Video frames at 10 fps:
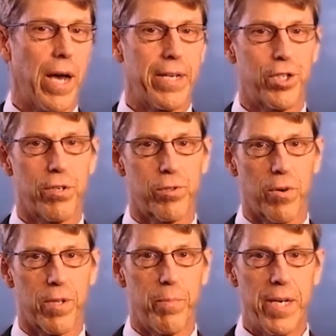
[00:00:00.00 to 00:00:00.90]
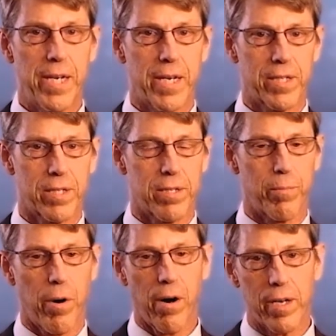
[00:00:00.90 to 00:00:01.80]
I chose
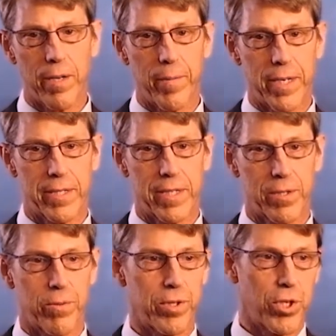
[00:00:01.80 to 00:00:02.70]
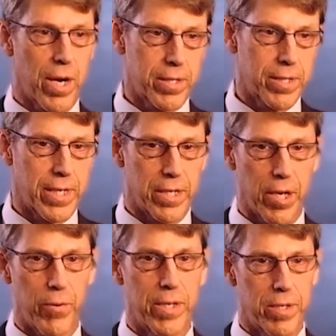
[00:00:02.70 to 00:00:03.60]
orthopedics partly because that's what jocks tend
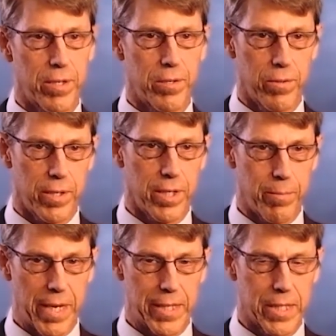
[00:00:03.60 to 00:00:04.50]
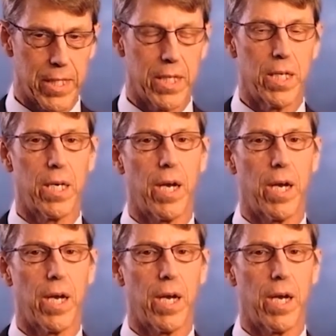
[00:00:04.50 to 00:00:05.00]
to go into in medicine.